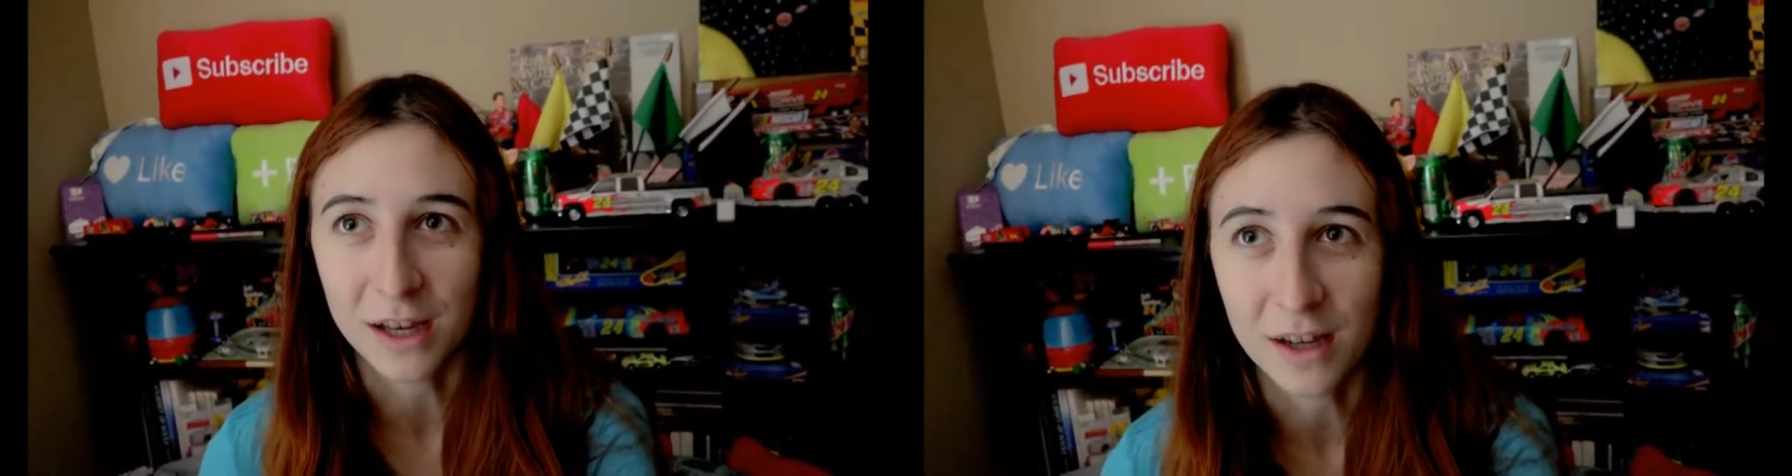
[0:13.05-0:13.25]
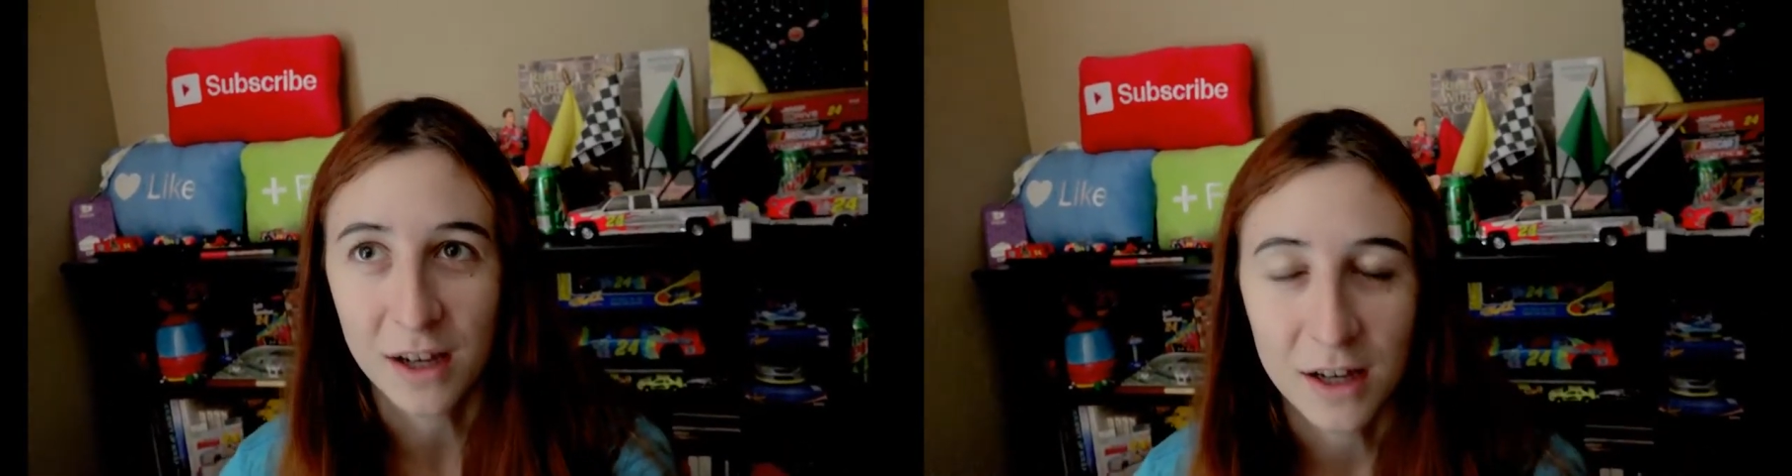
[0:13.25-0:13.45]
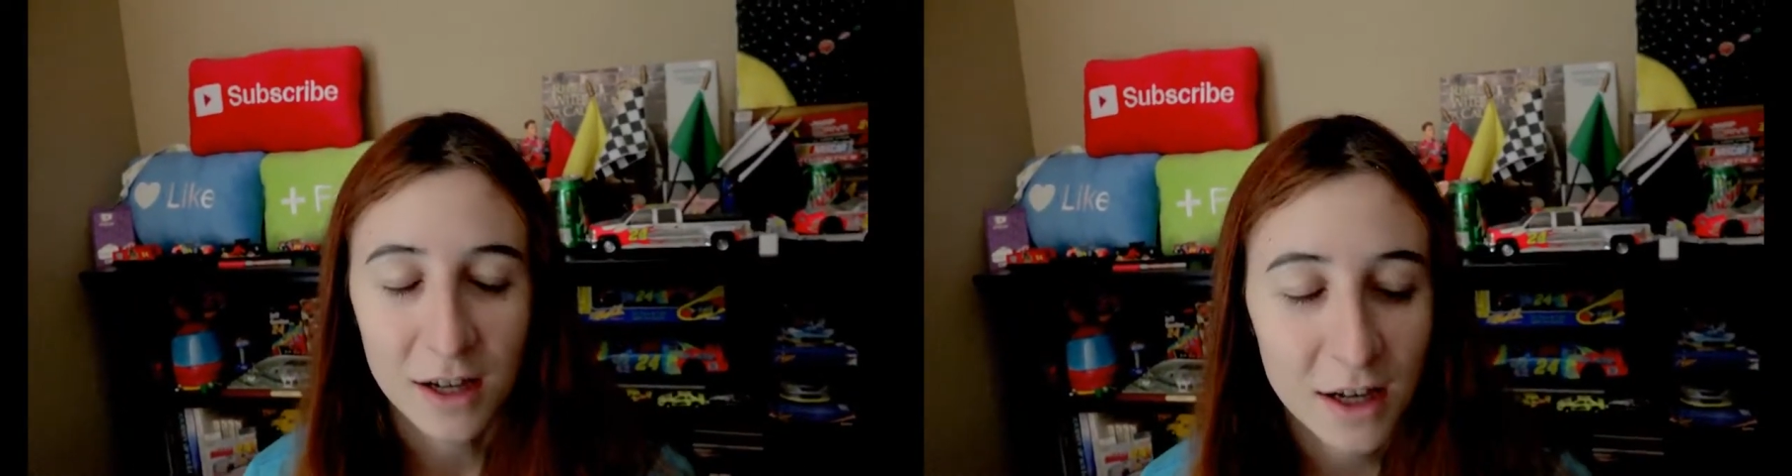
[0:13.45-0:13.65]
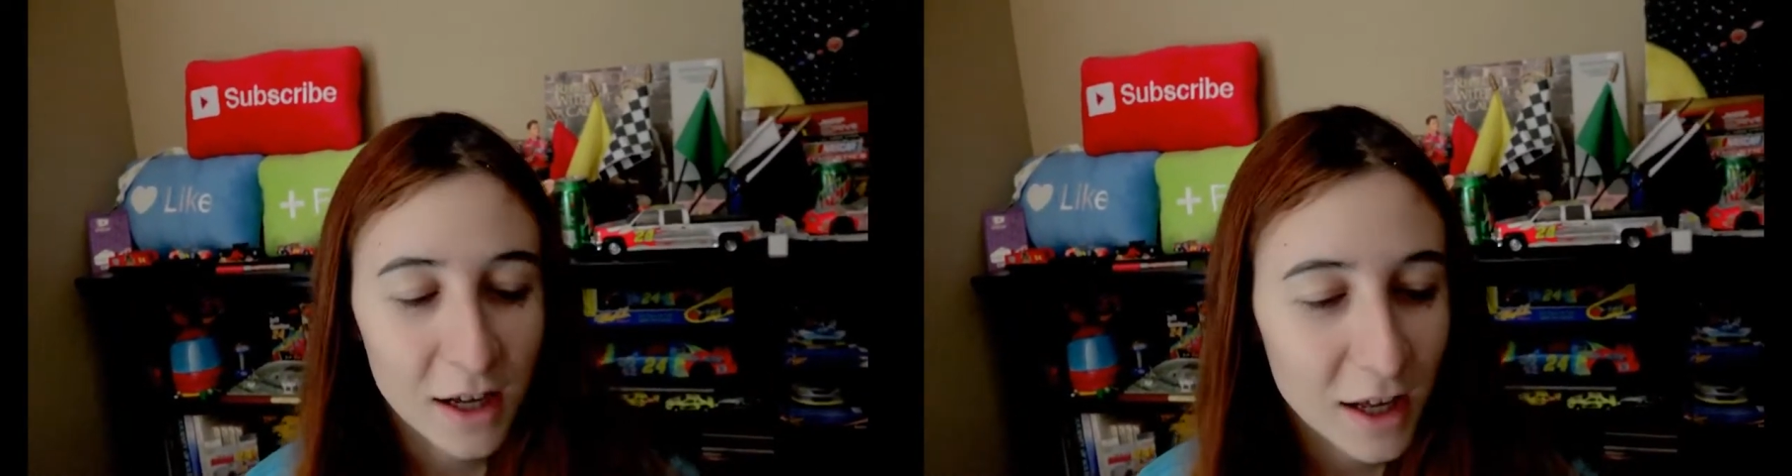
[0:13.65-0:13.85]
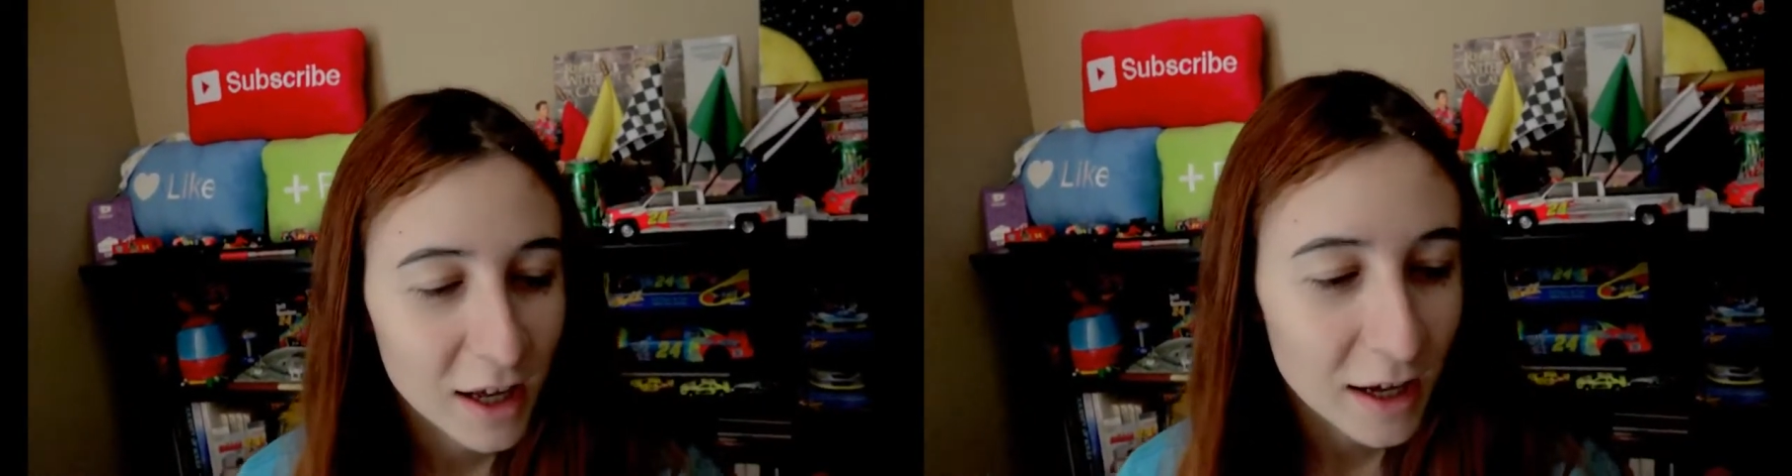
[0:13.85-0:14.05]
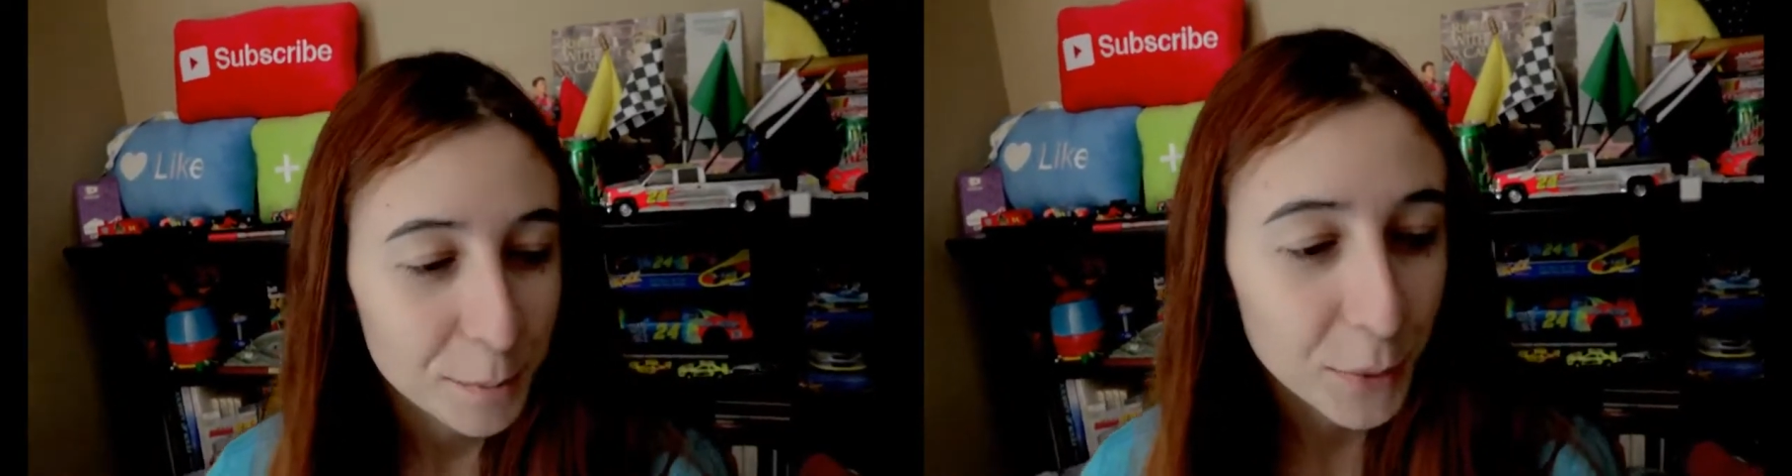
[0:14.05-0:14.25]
Ah!